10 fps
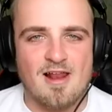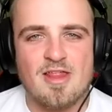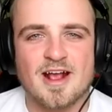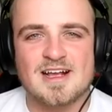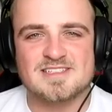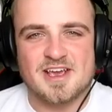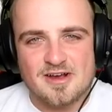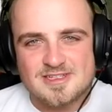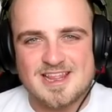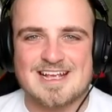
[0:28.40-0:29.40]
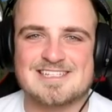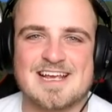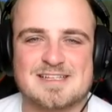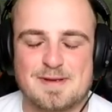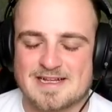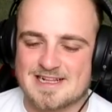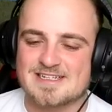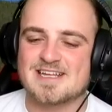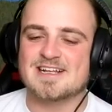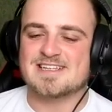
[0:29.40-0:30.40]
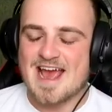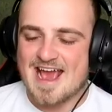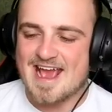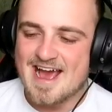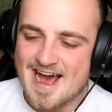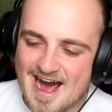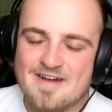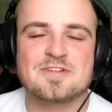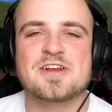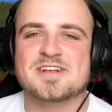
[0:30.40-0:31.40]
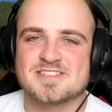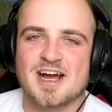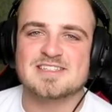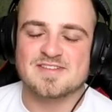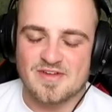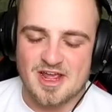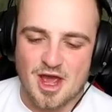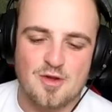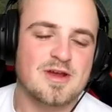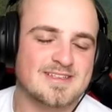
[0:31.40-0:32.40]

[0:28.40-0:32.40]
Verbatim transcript: Hello there guys and girls, this is Pixel Excellent. Today, I've got an exciting video.